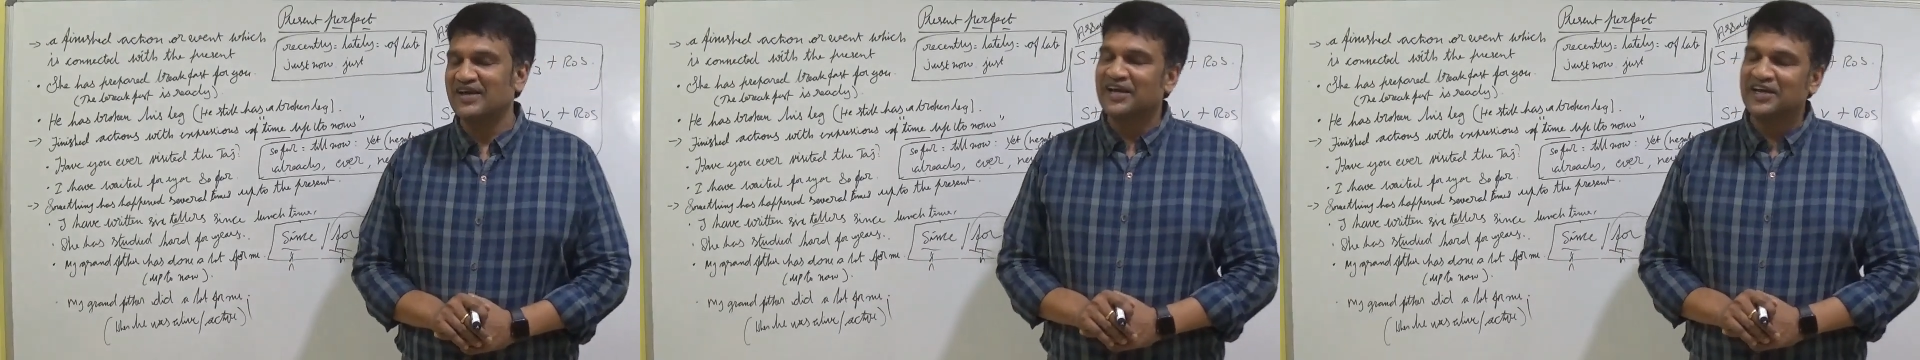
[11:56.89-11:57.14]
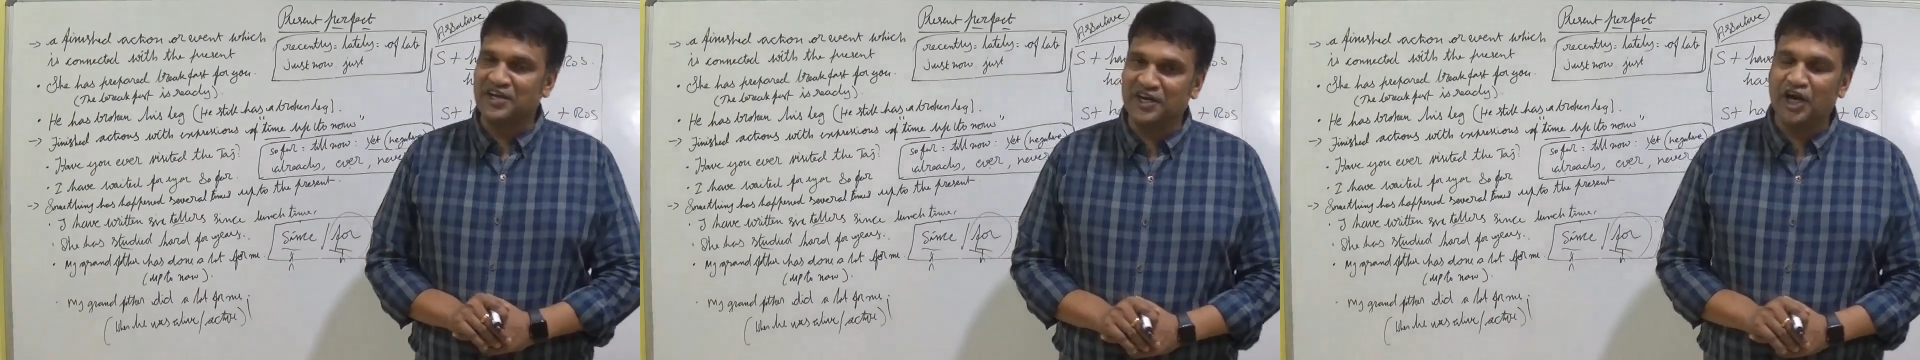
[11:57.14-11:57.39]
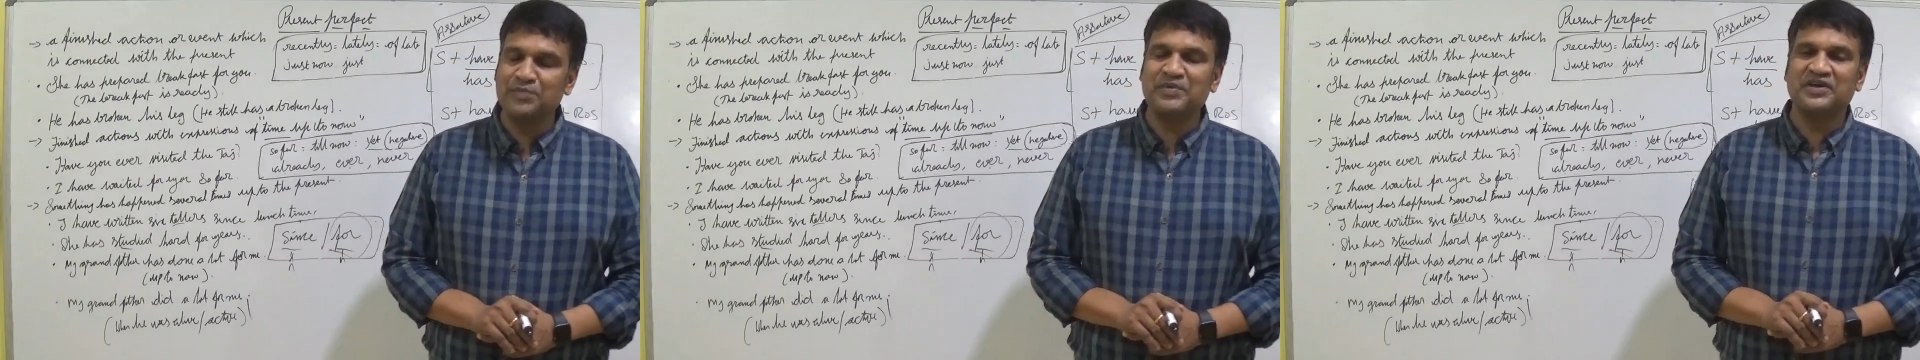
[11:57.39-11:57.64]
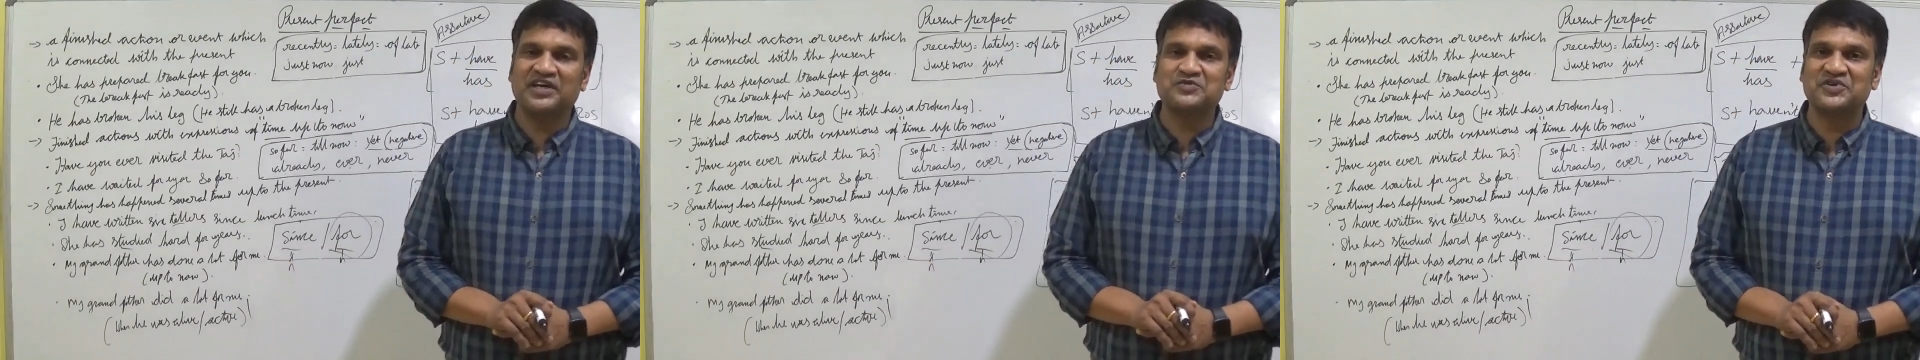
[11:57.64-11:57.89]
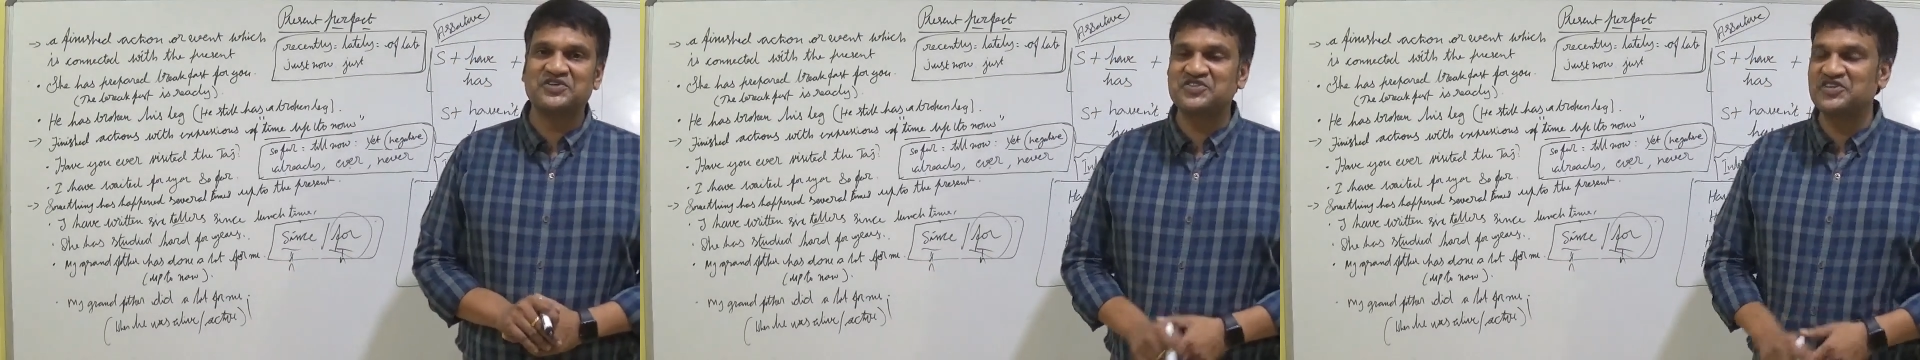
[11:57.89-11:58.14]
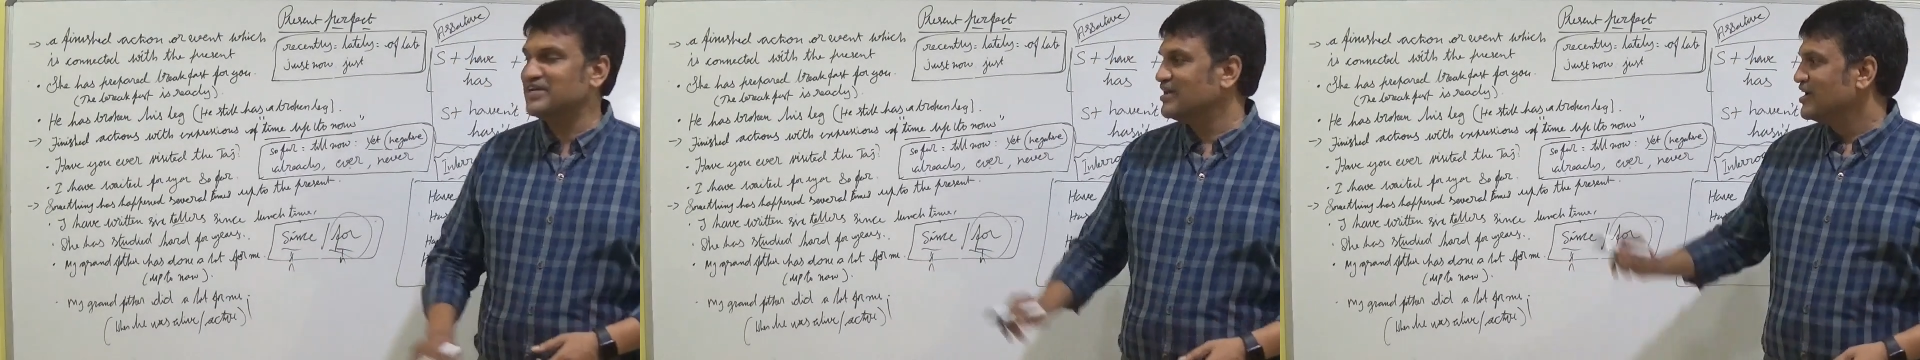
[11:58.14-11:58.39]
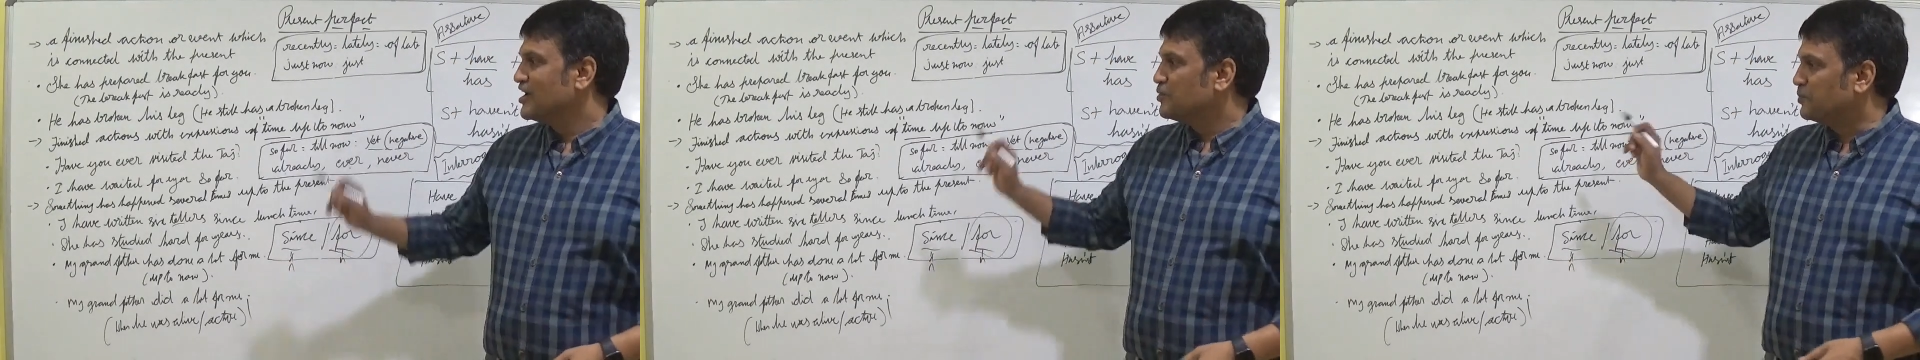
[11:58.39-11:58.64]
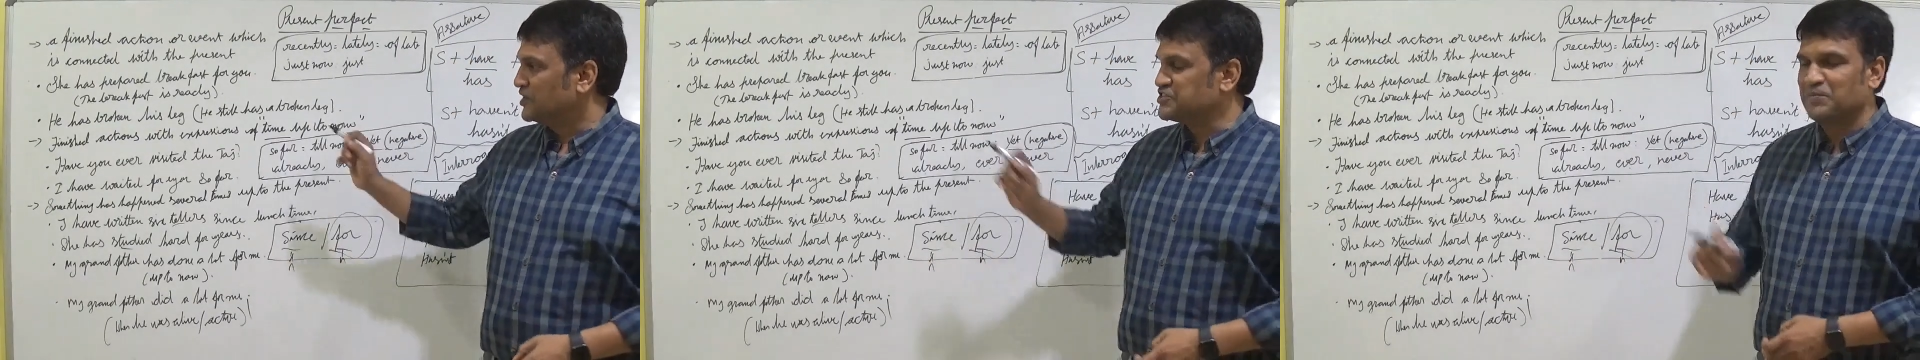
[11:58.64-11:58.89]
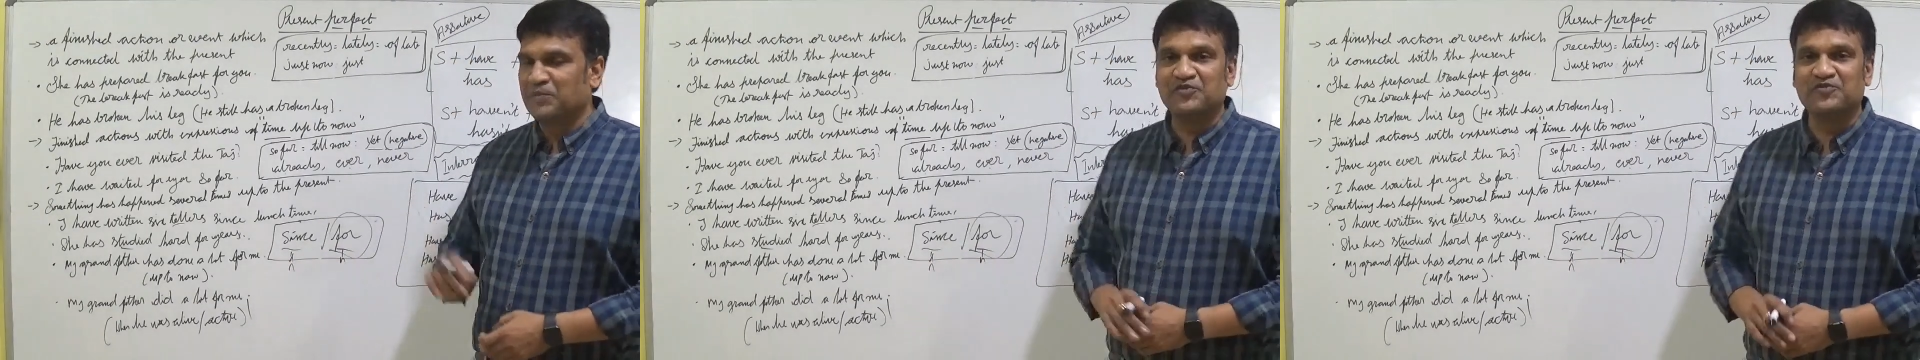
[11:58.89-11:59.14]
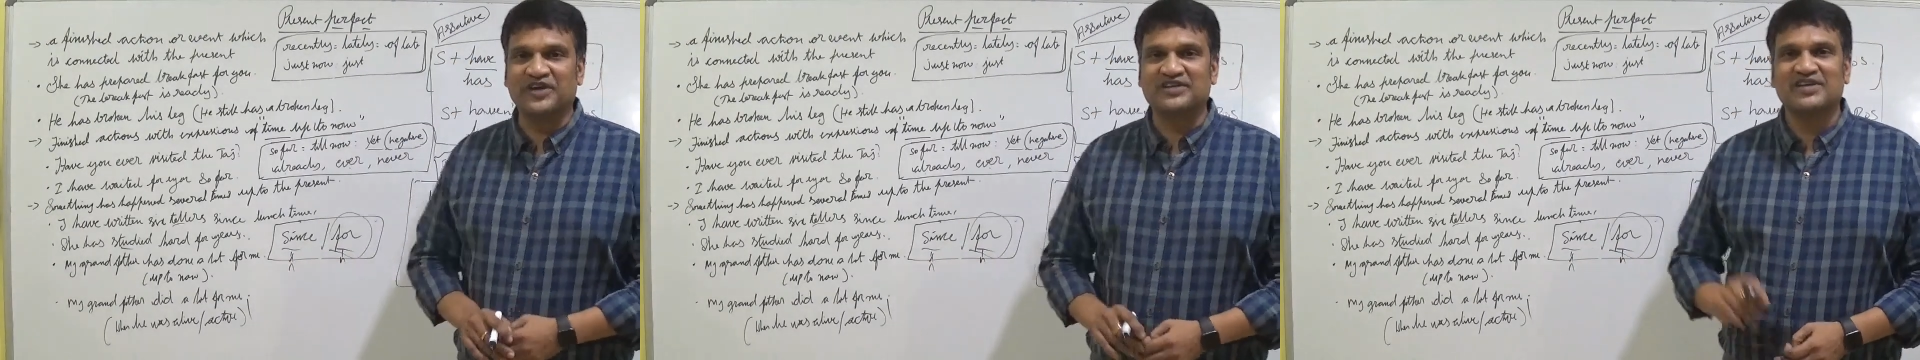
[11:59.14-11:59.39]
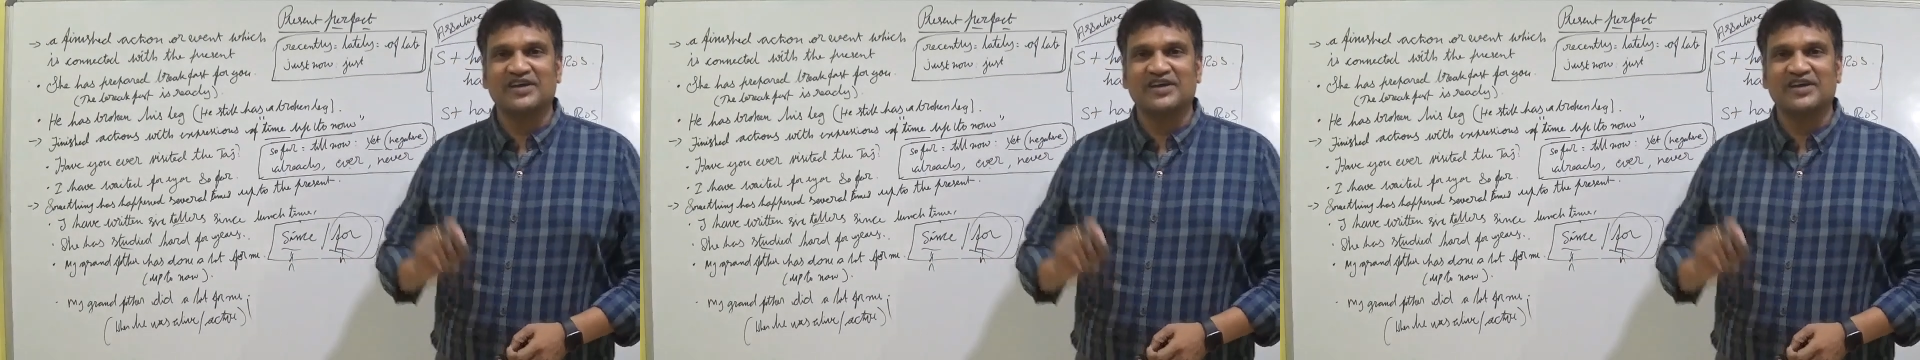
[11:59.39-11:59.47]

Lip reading: cannot be expressed in present perfect.